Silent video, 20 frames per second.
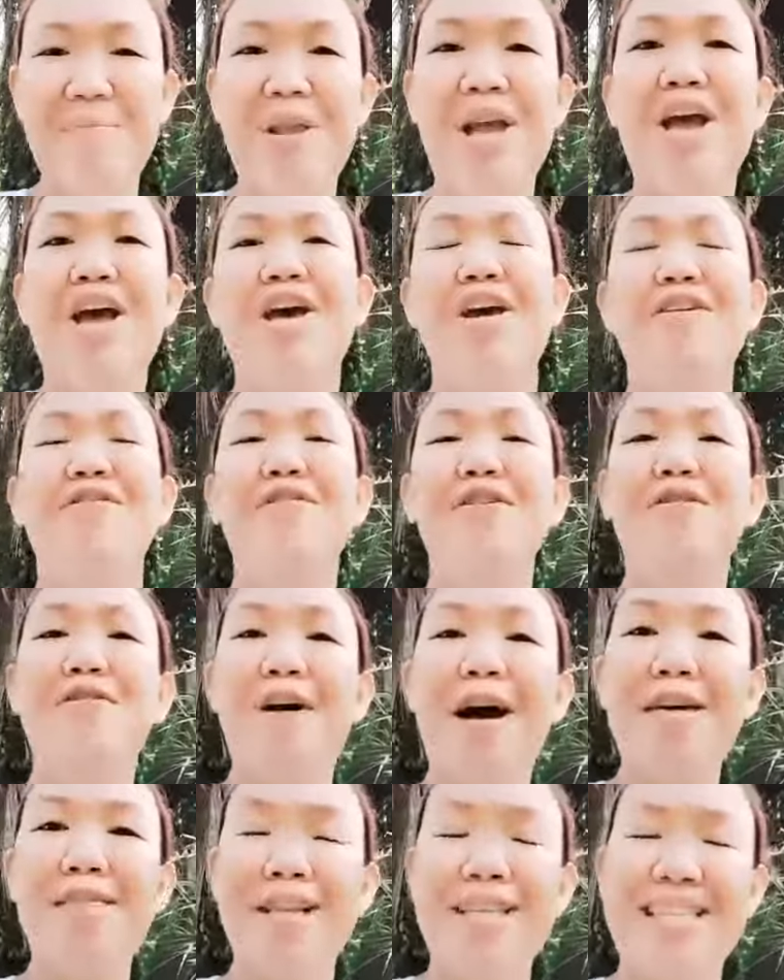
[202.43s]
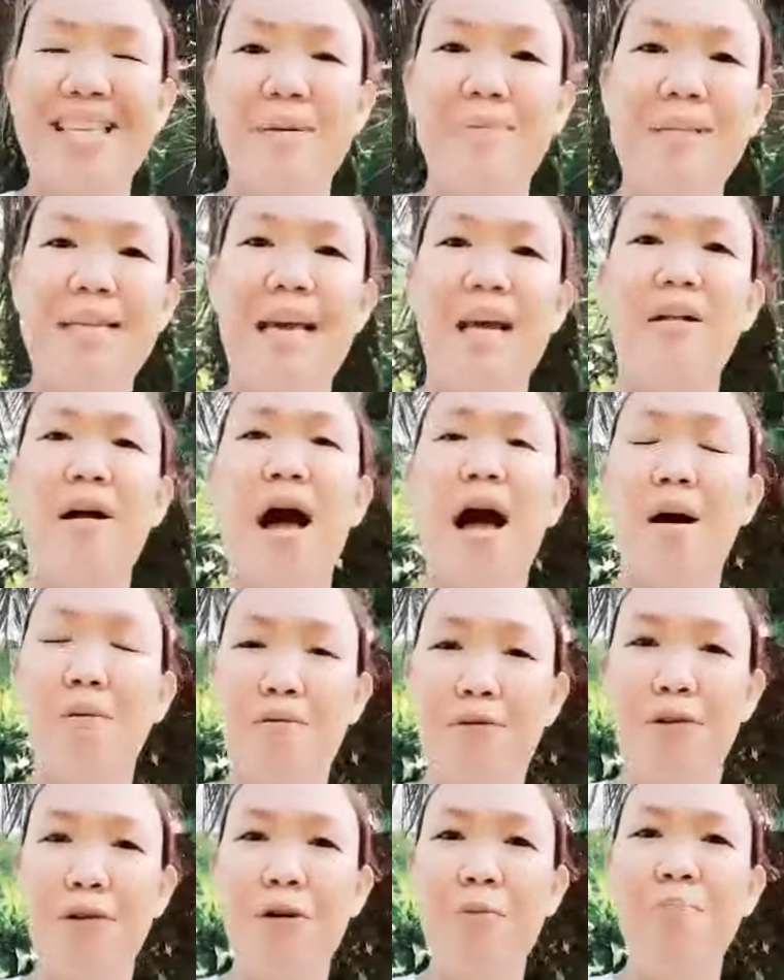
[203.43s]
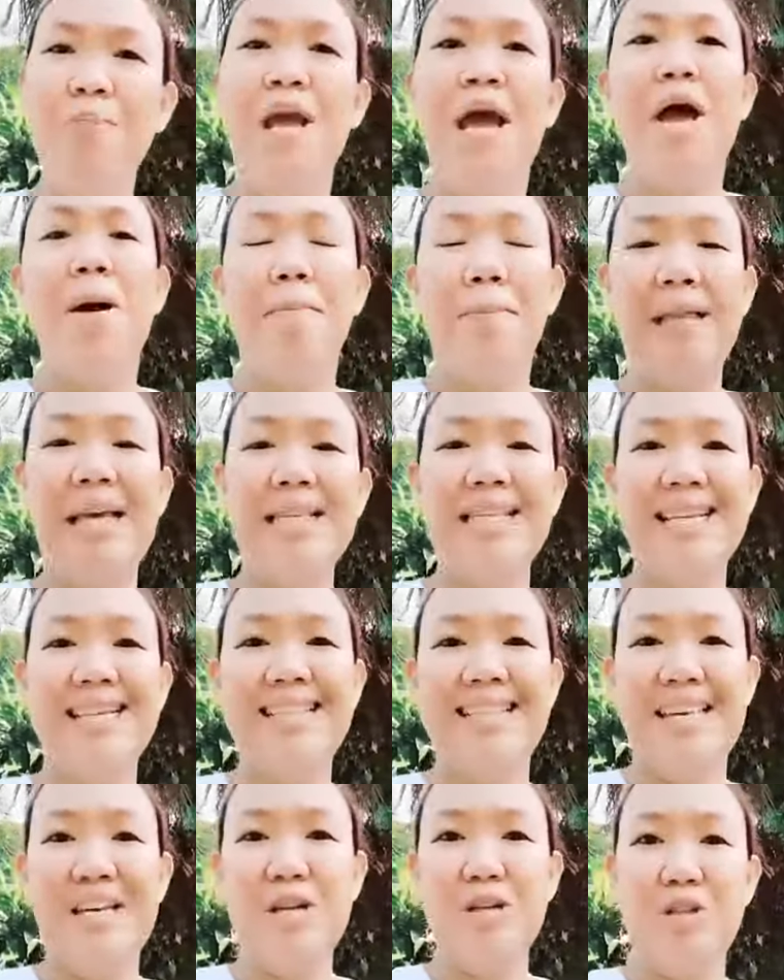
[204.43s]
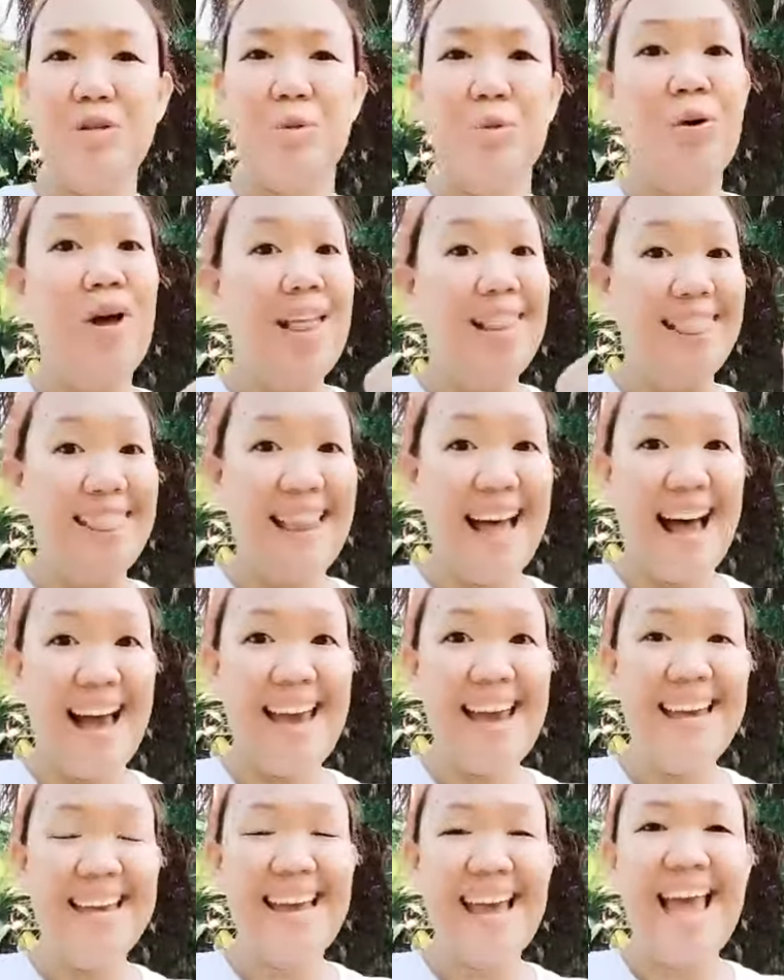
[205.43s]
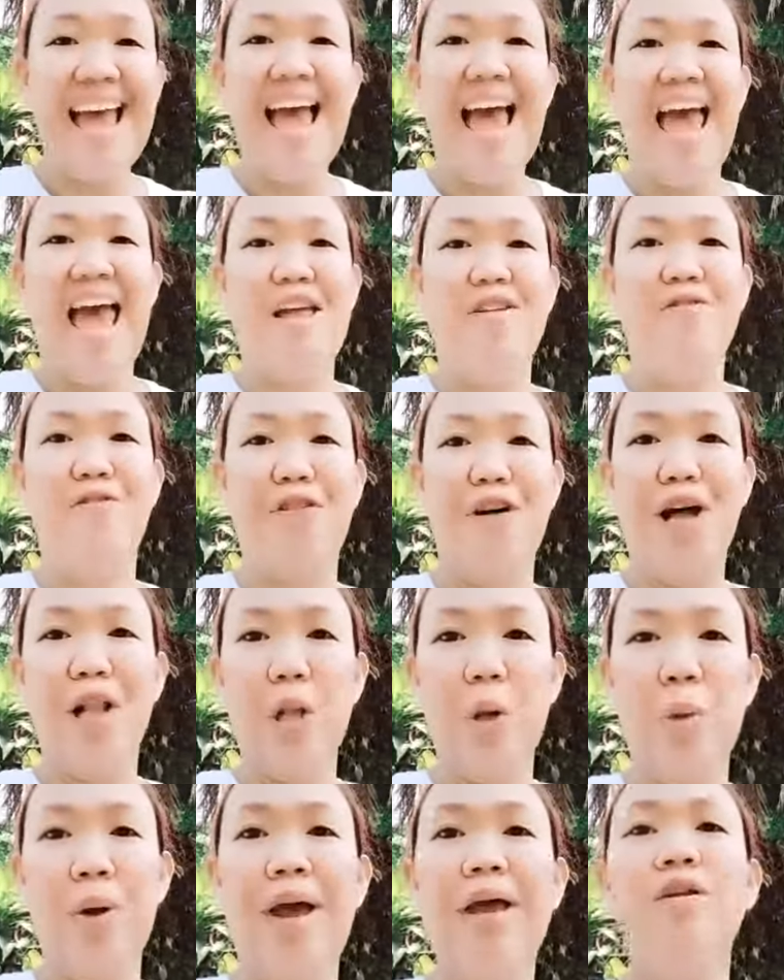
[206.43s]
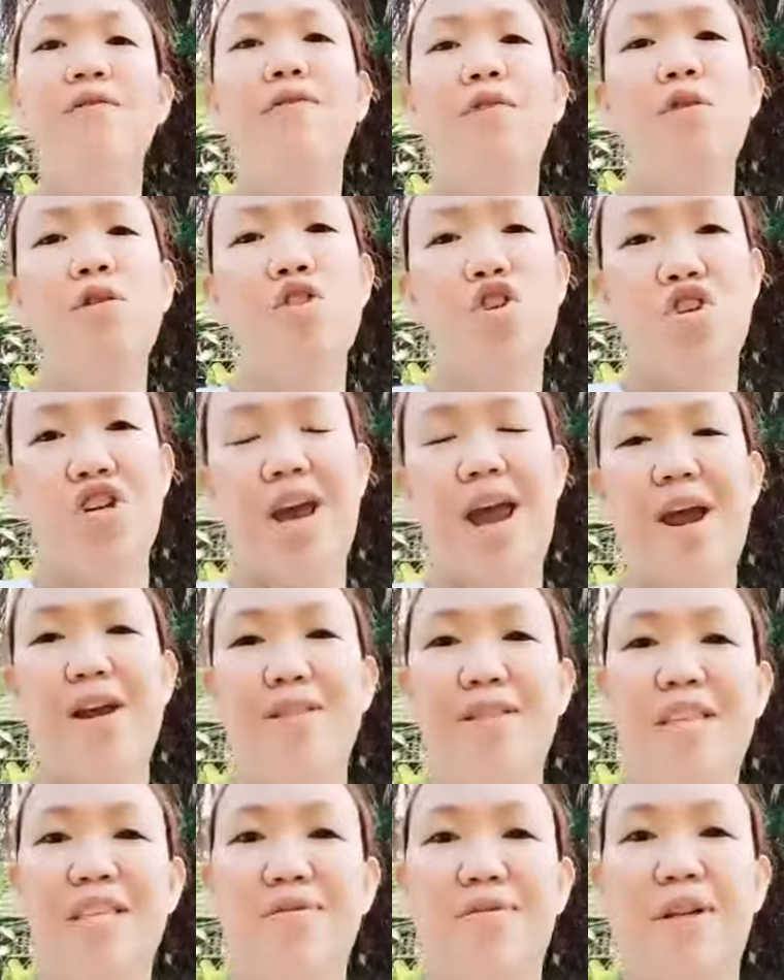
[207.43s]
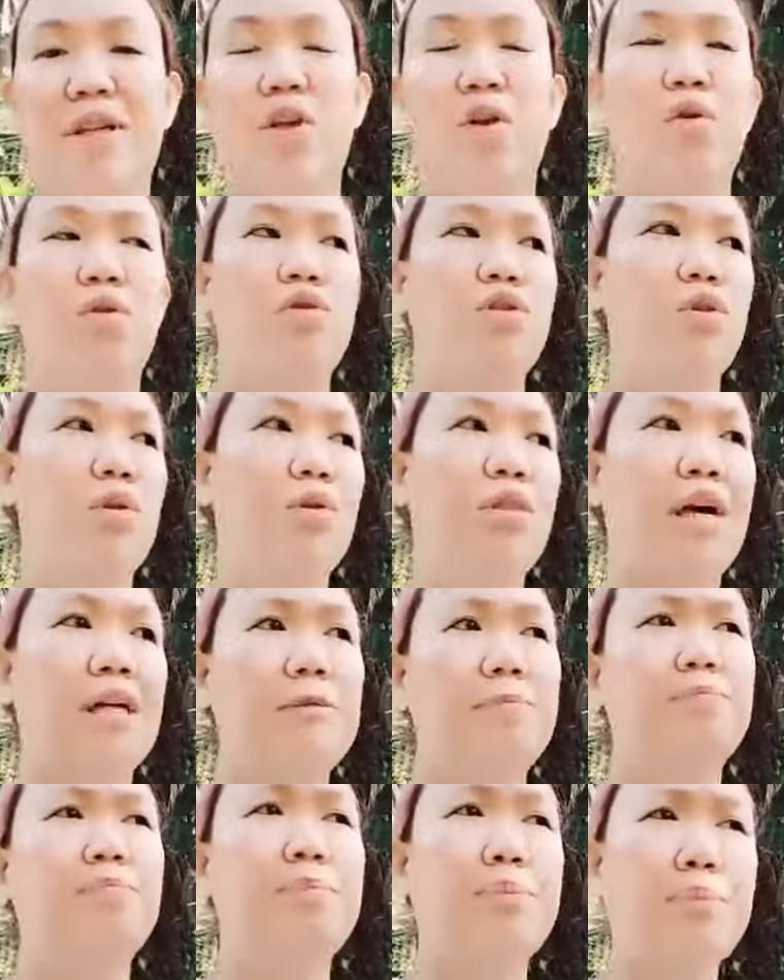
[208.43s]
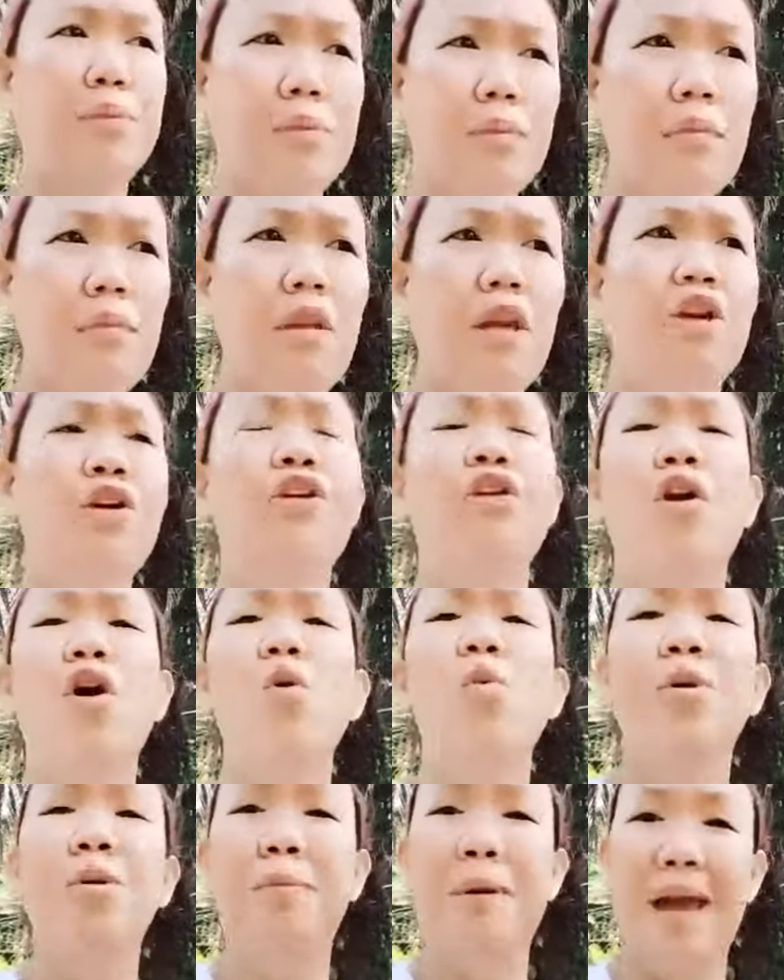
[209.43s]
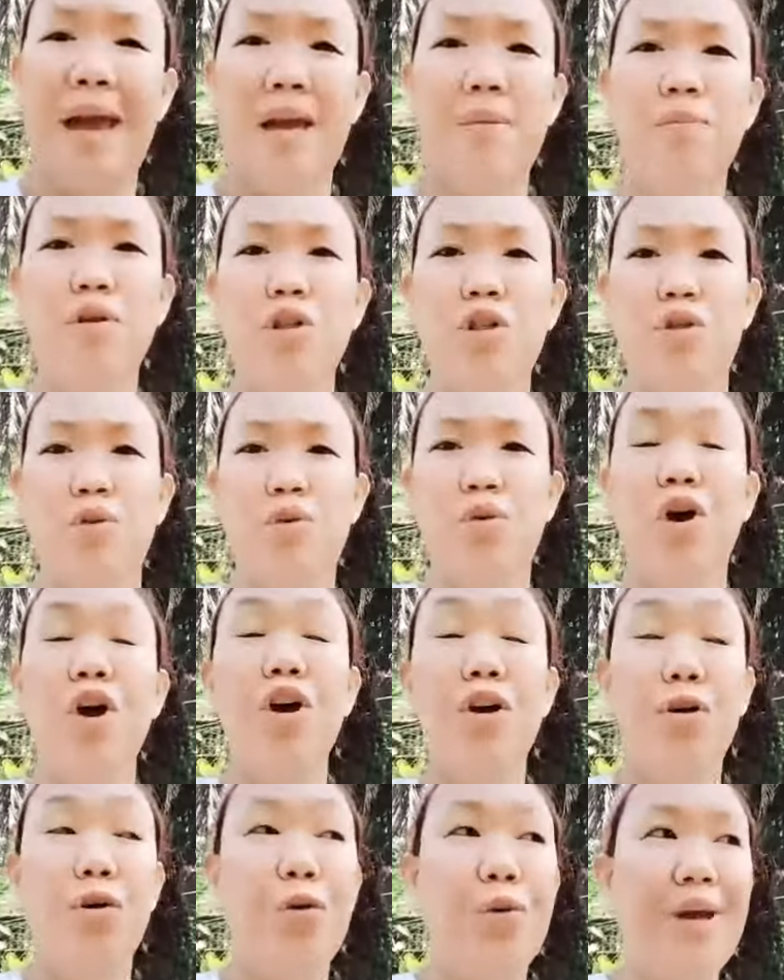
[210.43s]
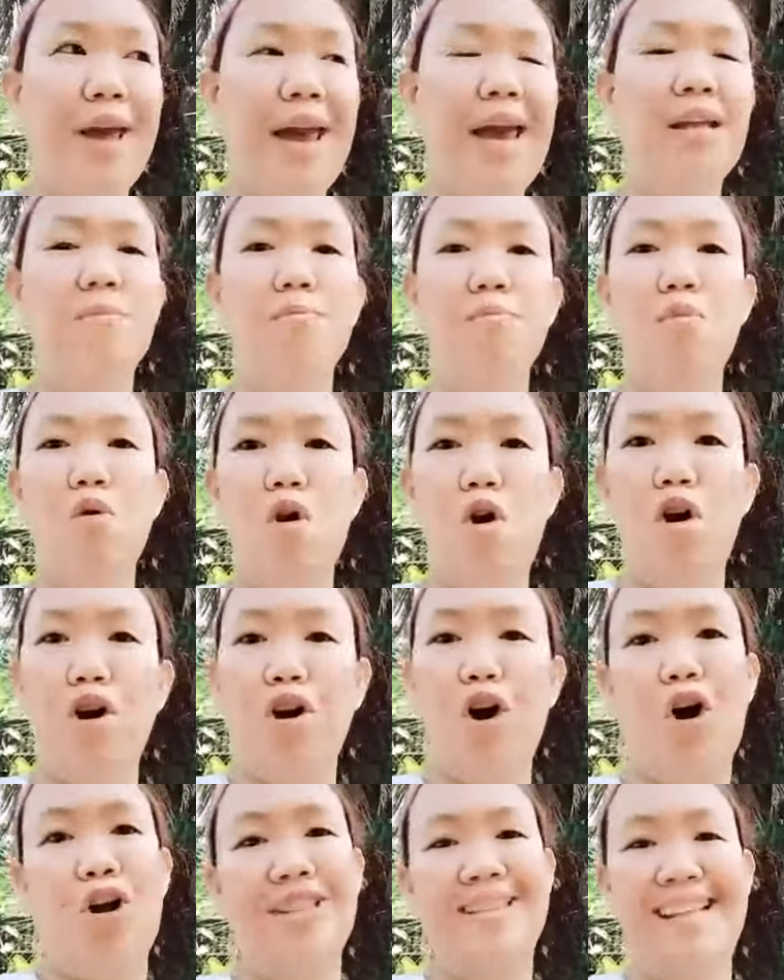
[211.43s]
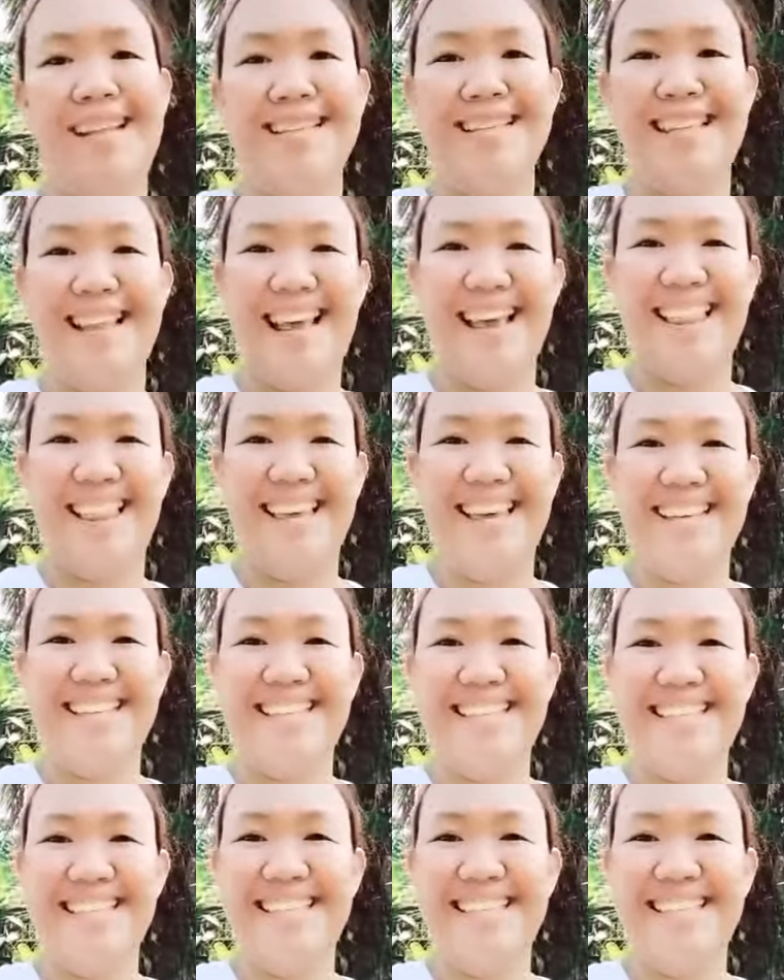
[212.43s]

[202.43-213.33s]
If you find the tips helpful, please continue to like and follow and of course share this video so that we'll be able to create more contents like this.